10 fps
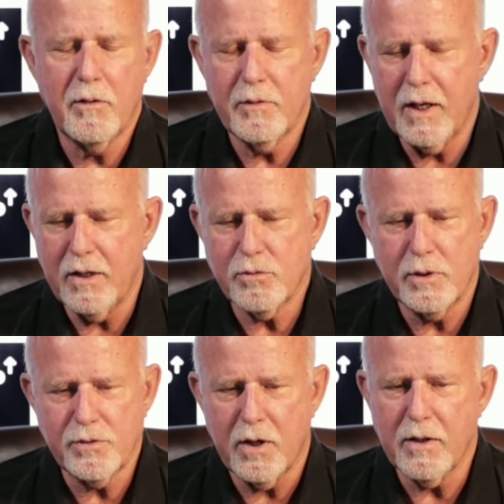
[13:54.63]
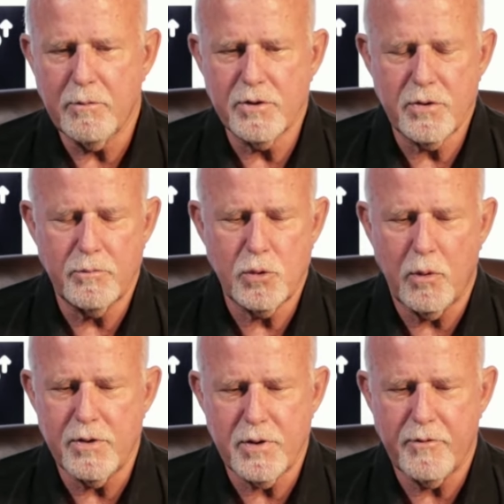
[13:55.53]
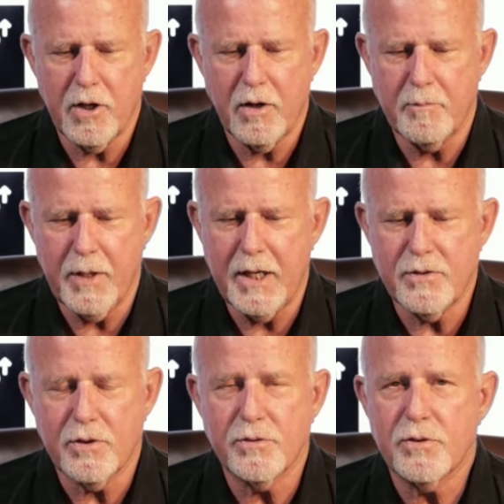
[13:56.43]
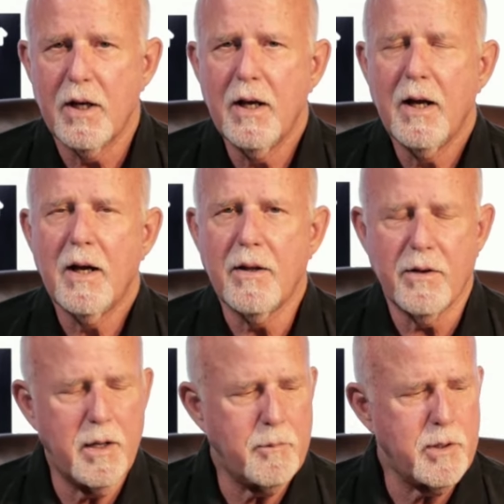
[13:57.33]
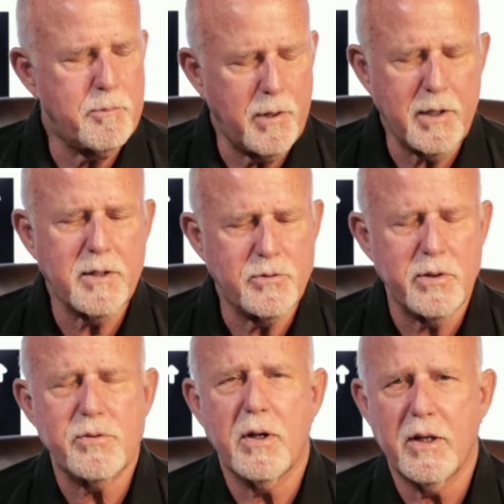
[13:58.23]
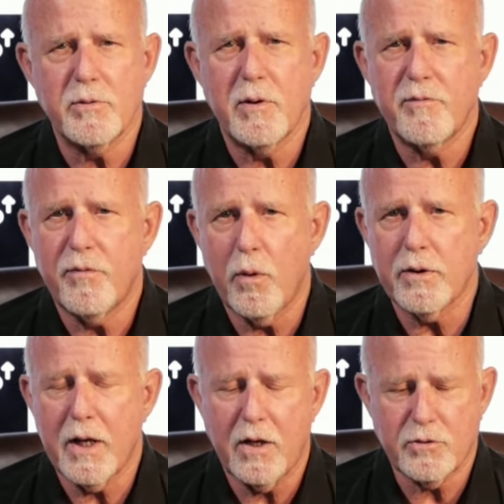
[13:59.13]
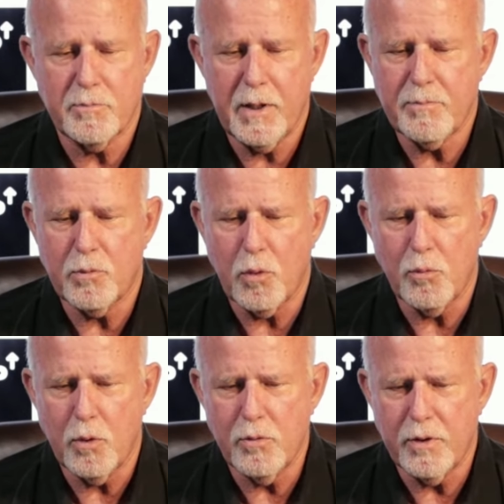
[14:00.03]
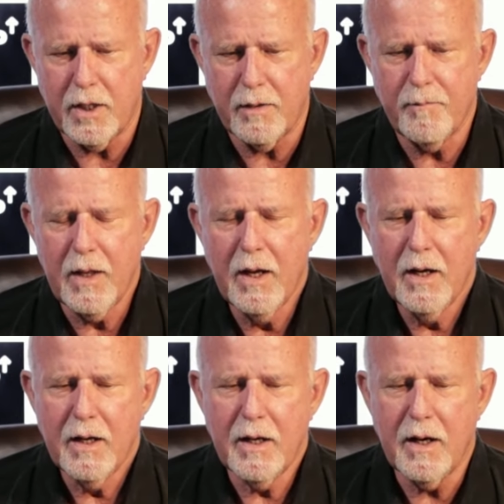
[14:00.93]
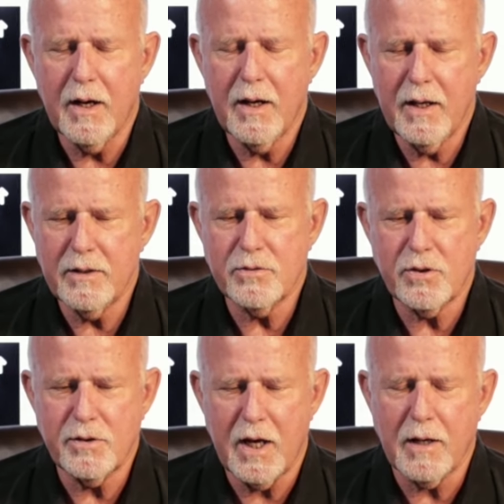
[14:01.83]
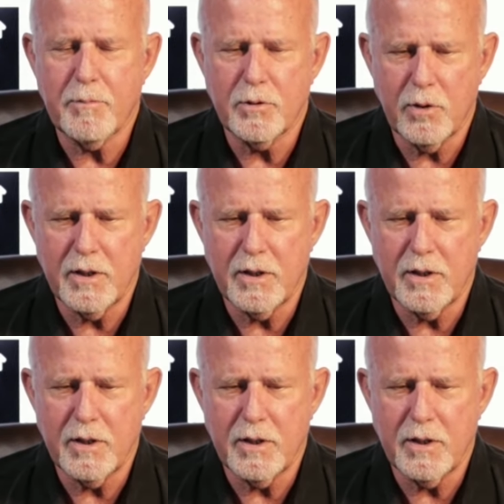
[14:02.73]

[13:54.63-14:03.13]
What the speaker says: as we saw, there were some 2,700 pagers, the number pretty consistently has been 4,000 people were wounded in this attack between